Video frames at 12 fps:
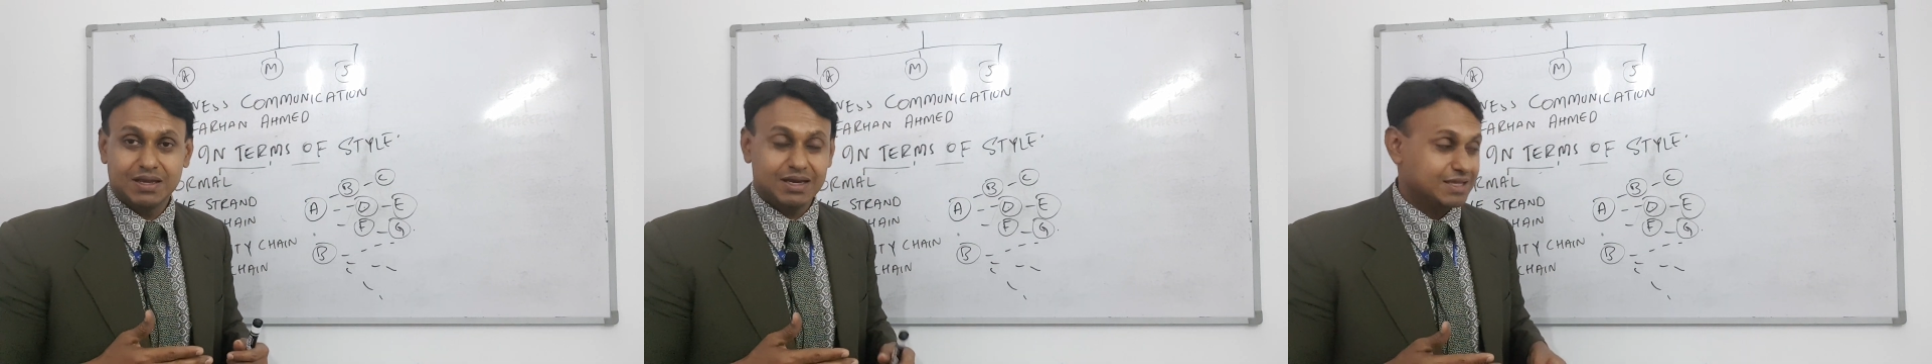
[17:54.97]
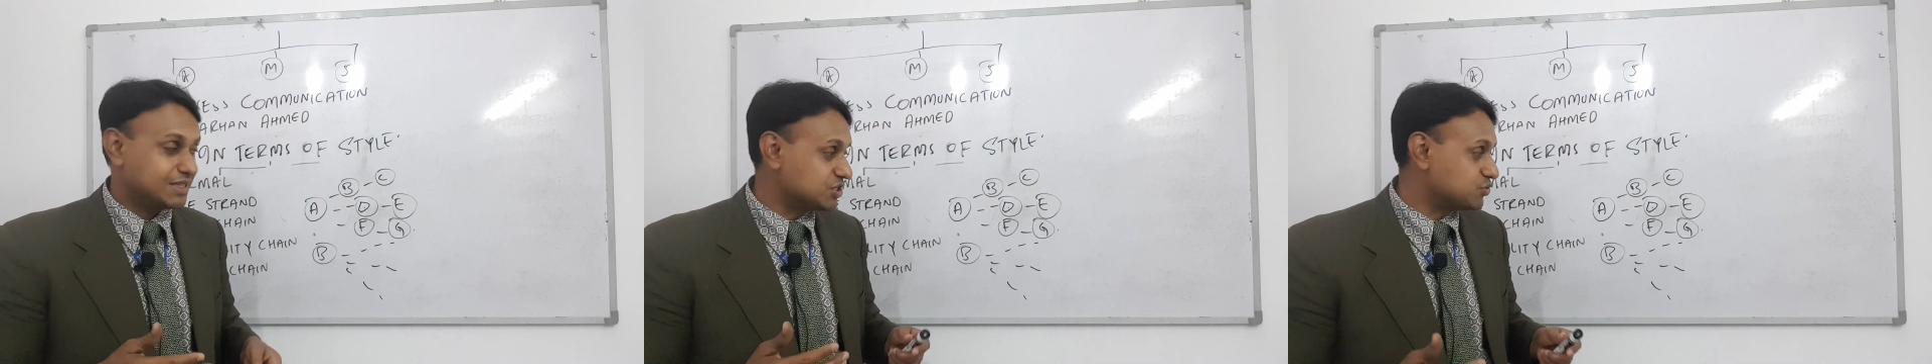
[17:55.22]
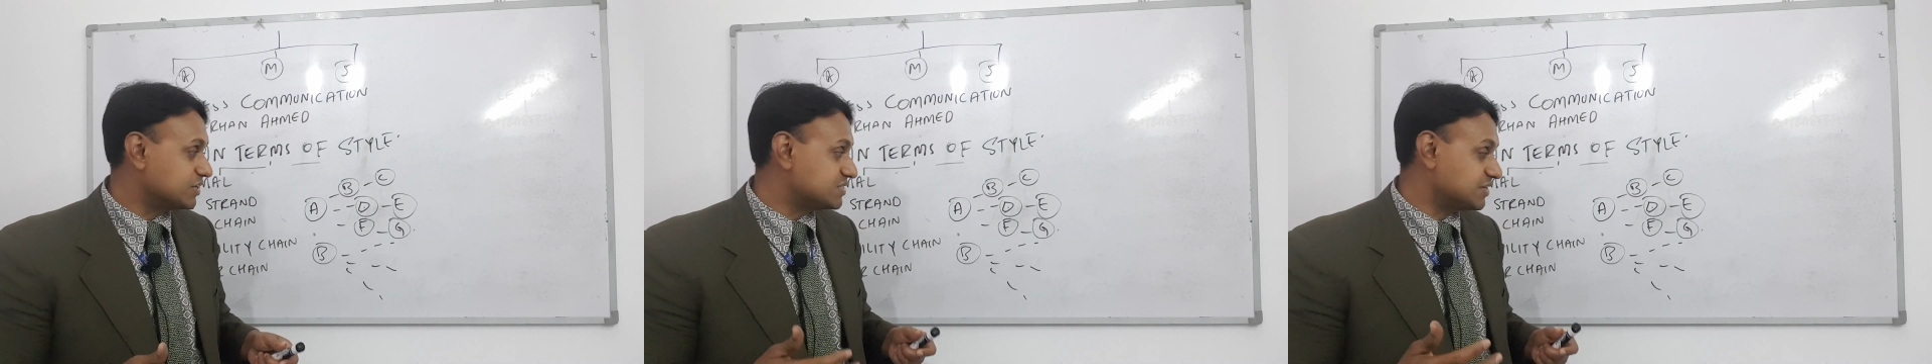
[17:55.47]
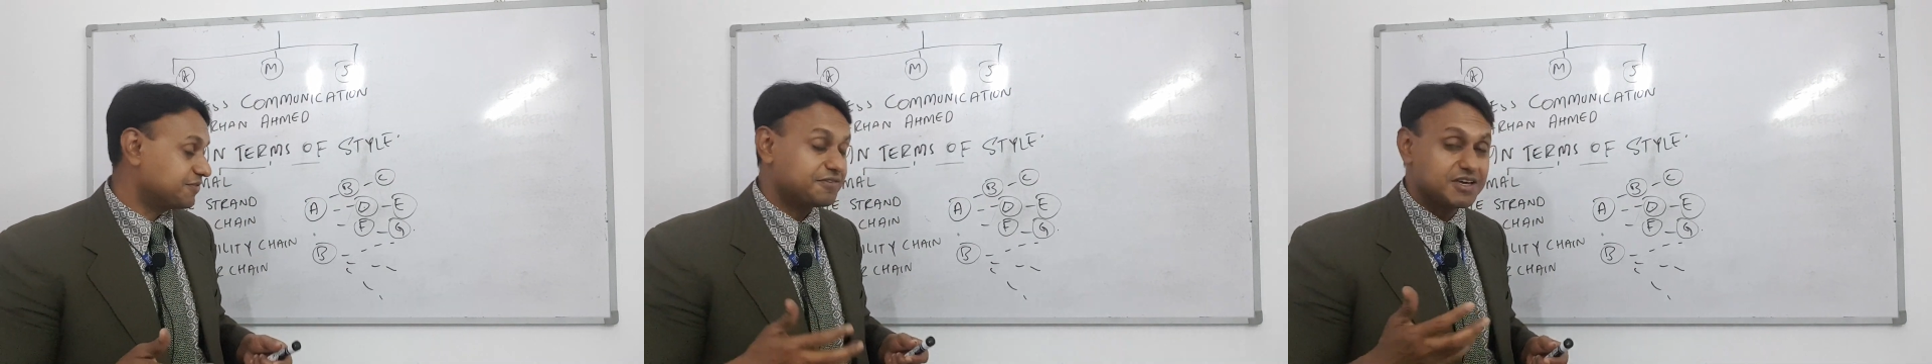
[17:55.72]
And that's why I
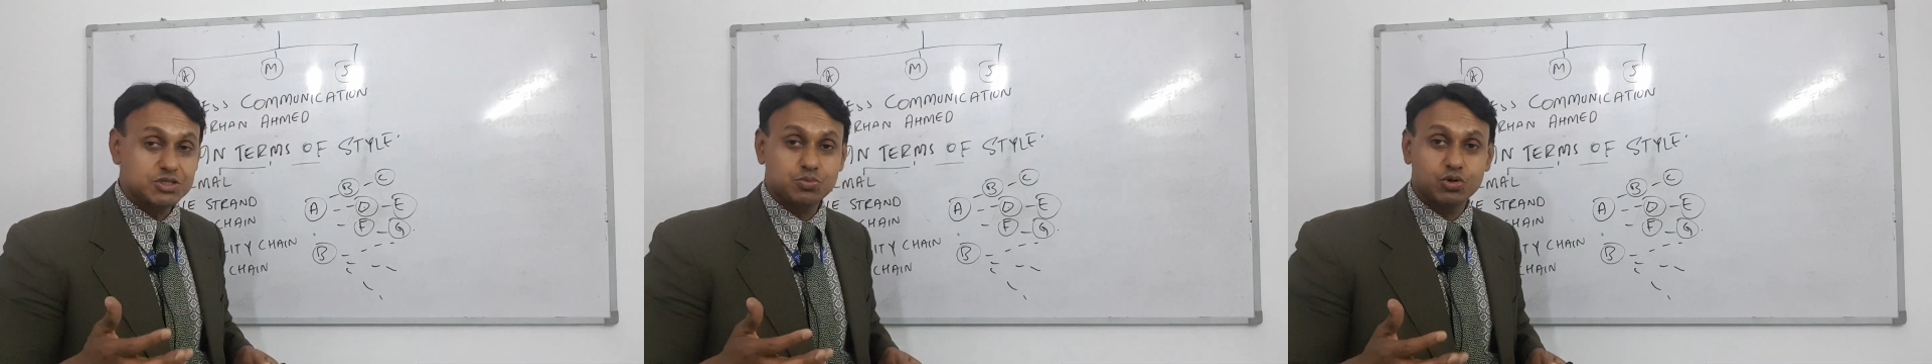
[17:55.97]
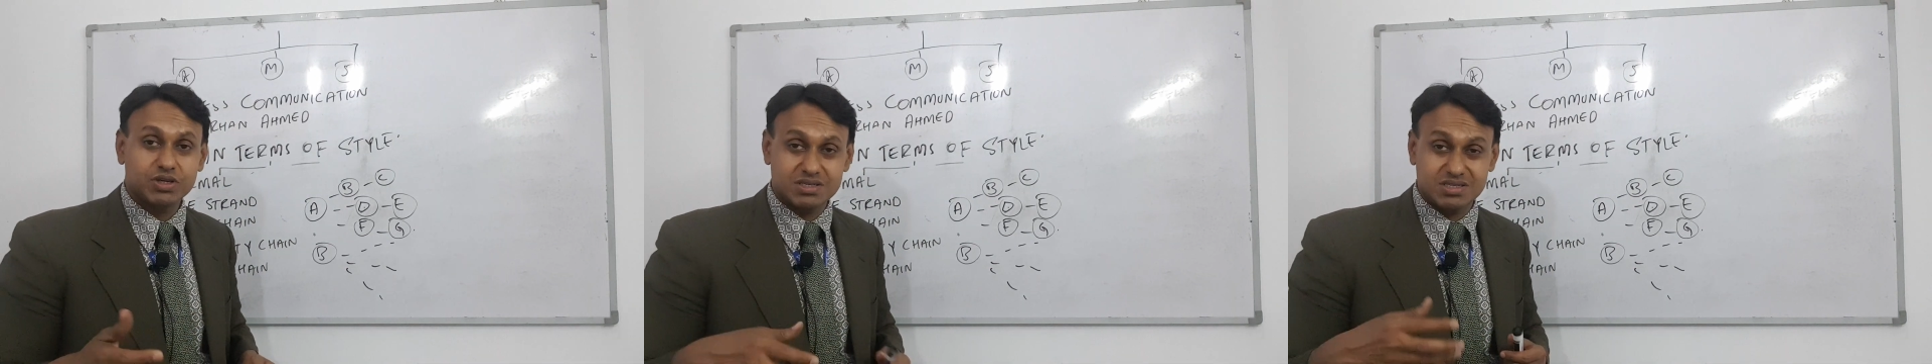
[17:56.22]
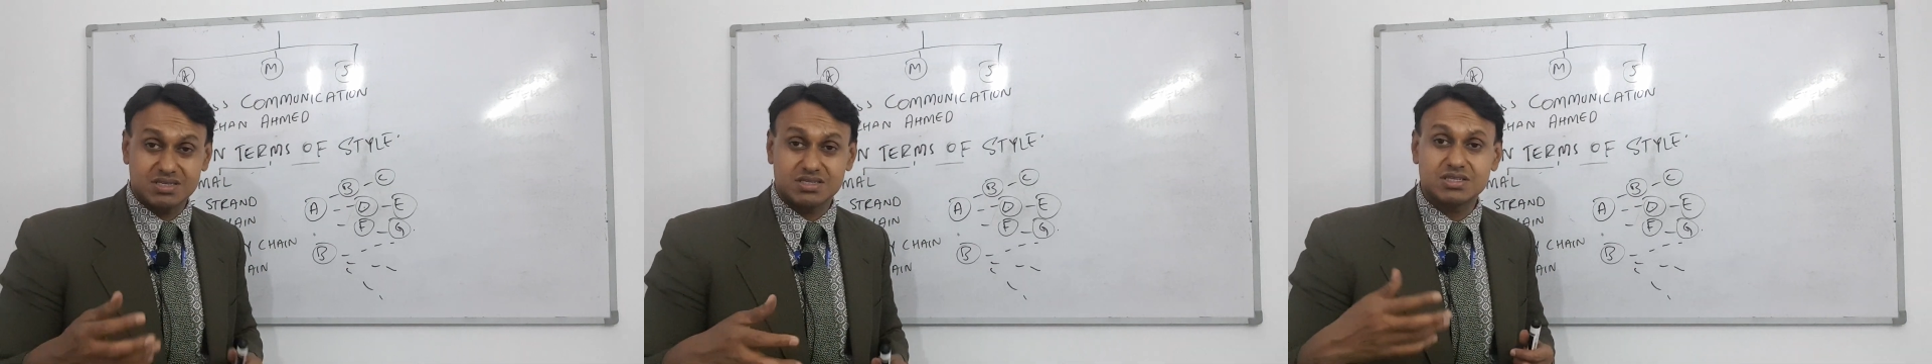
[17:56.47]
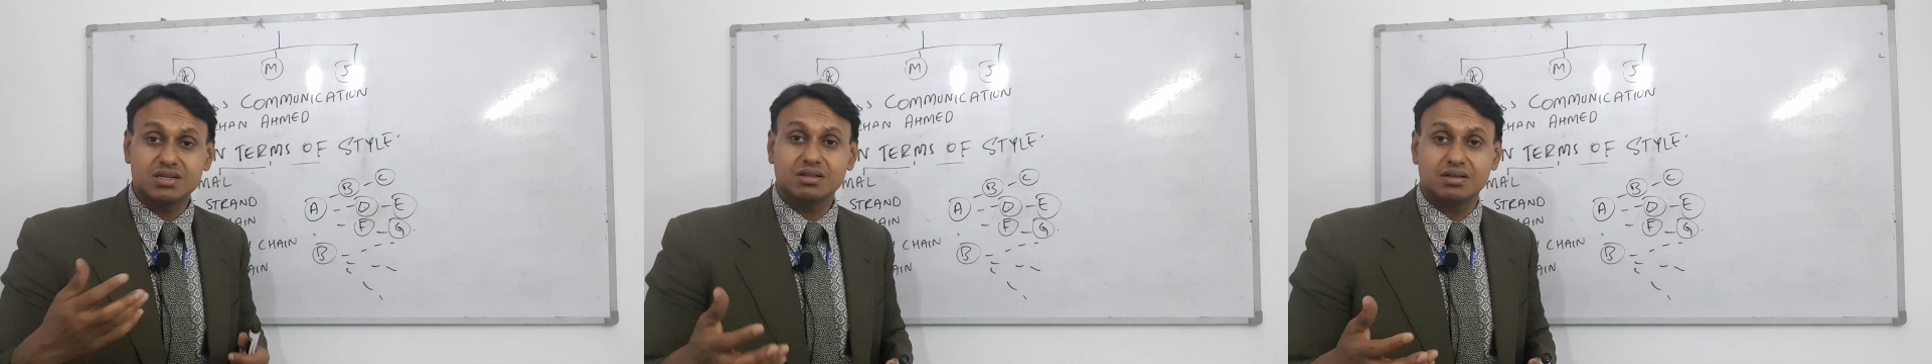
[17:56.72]
say Facebook is
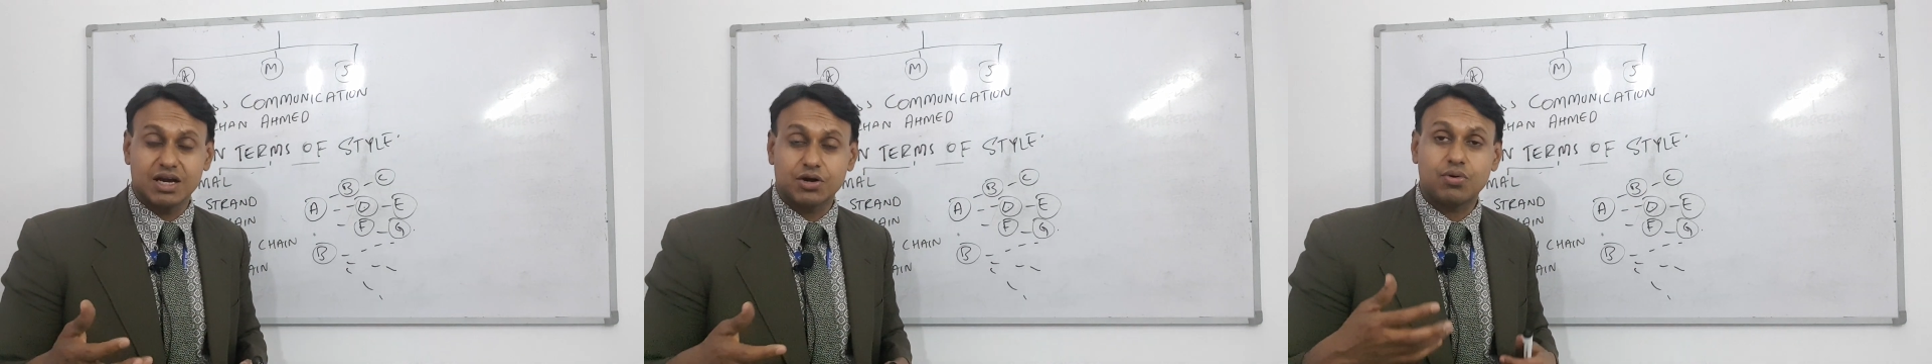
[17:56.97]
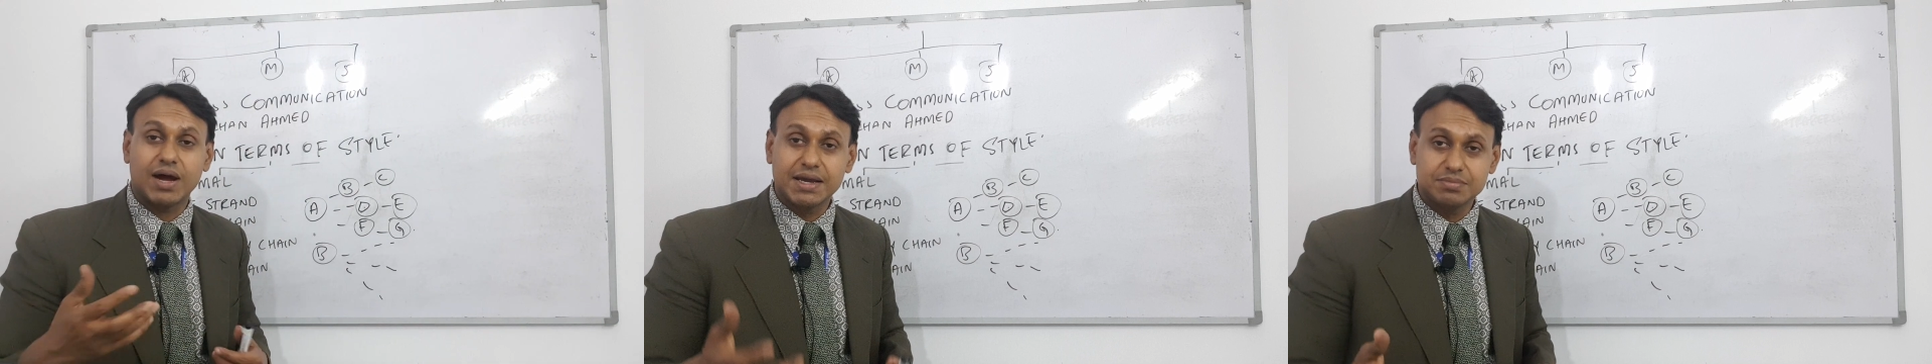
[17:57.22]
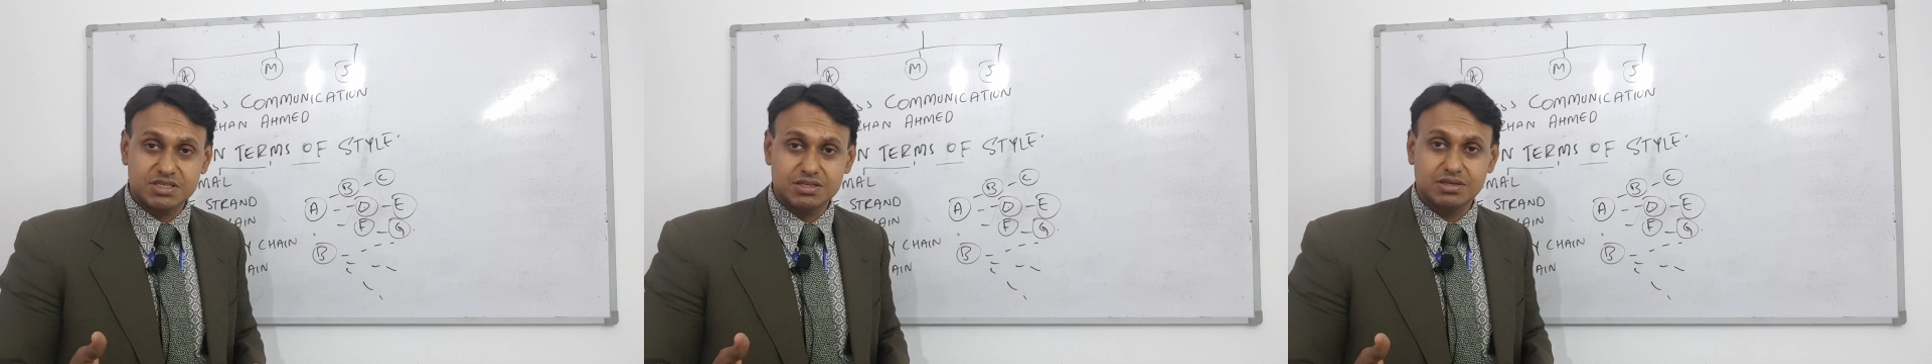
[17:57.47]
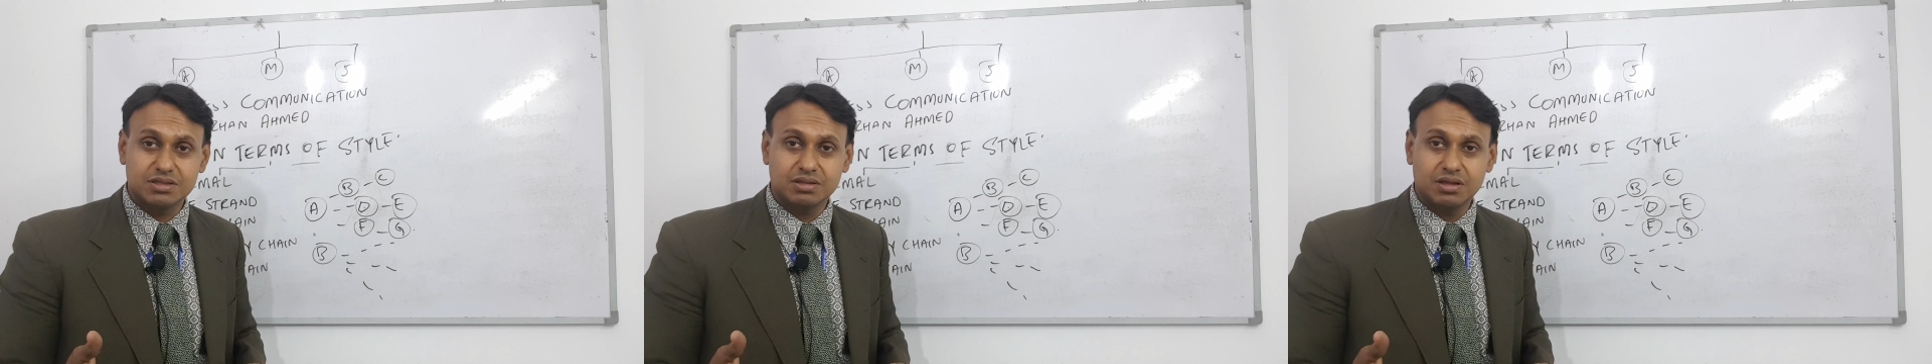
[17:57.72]
still a crime
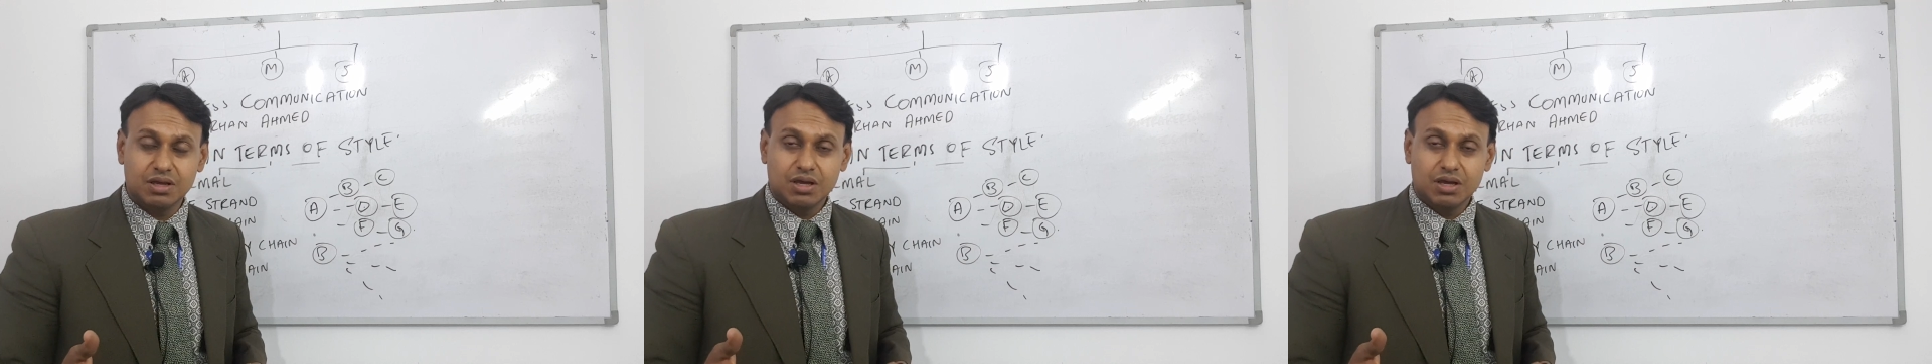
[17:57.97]
scene,